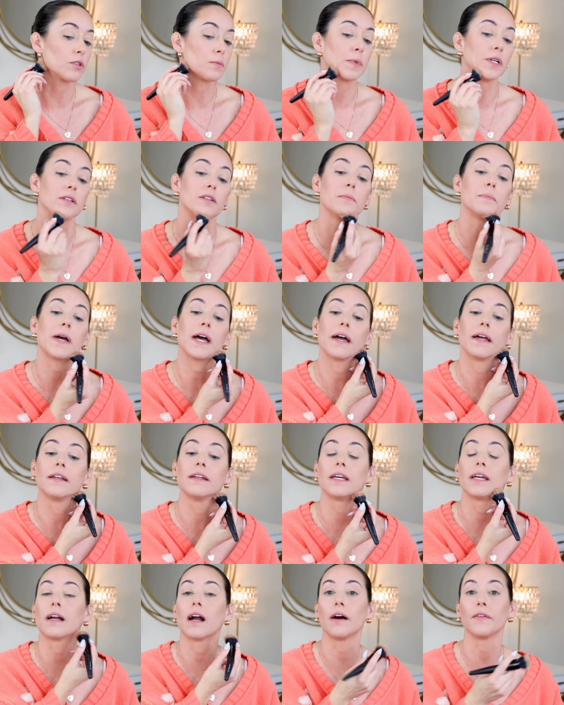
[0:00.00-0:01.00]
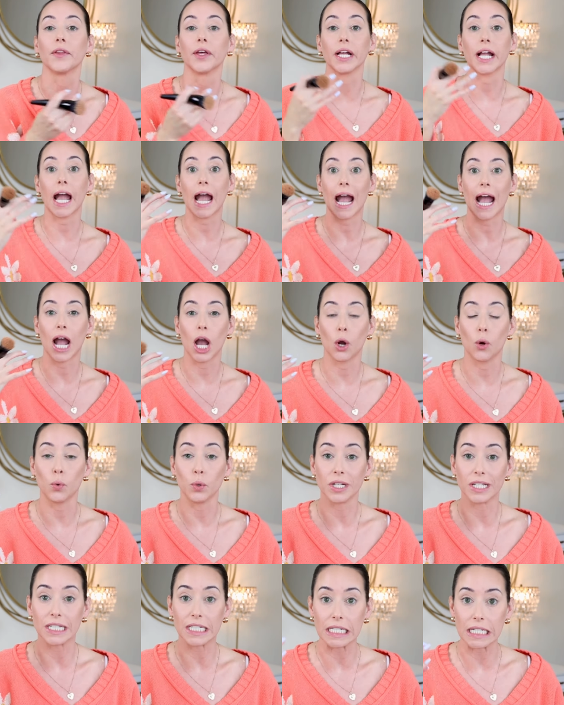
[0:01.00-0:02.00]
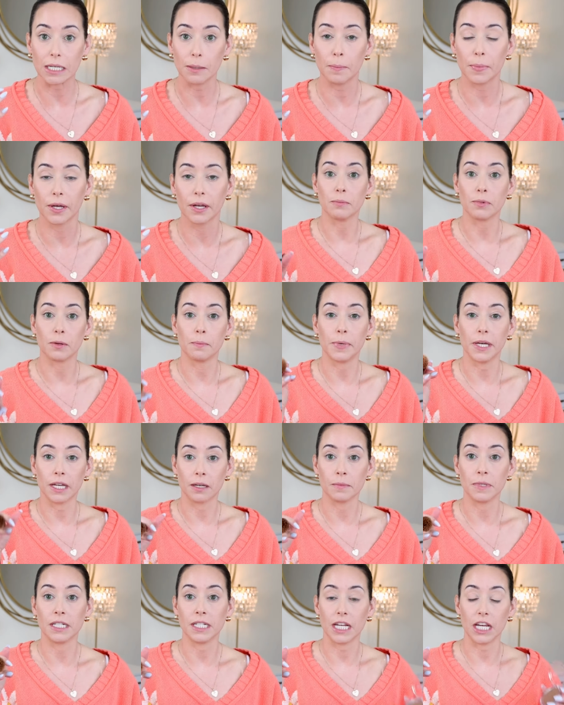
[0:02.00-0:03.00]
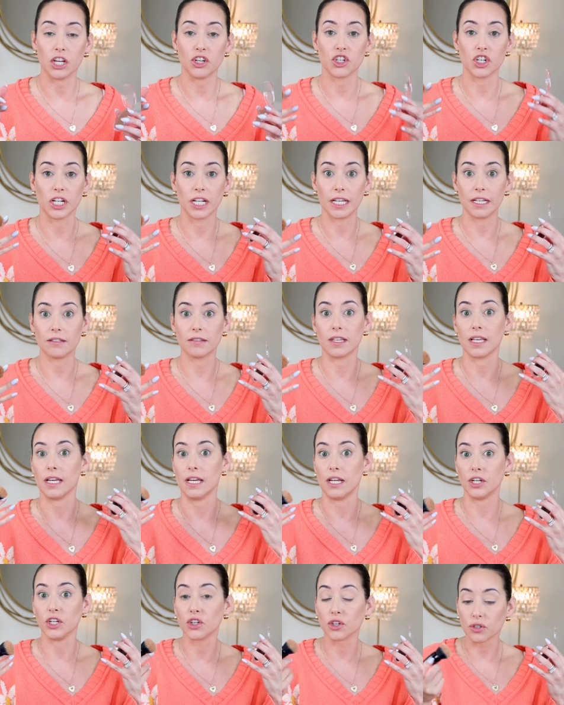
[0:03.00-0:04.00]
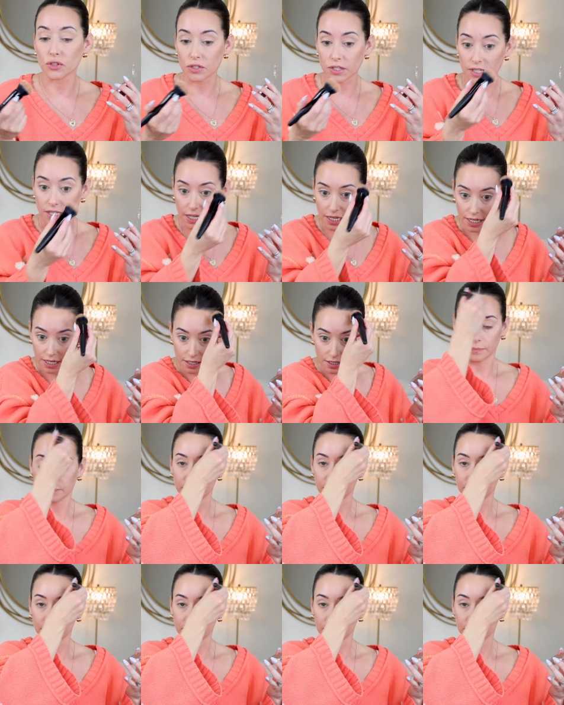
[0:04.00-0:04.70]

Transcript: But depending on like how deep the pigmentation is in your skin,